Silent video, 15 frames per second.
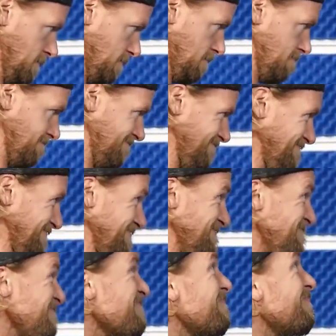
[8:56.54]
this workout. It's
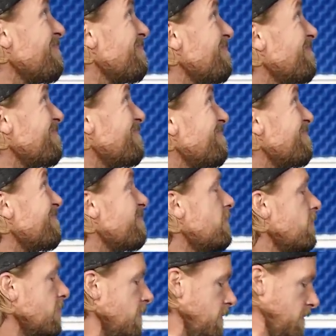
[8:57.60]
definitely not for
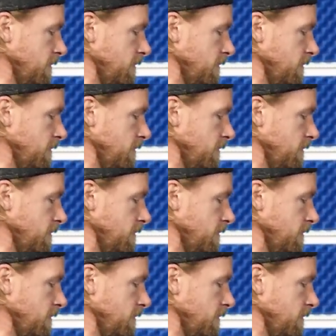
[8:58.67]
beginners.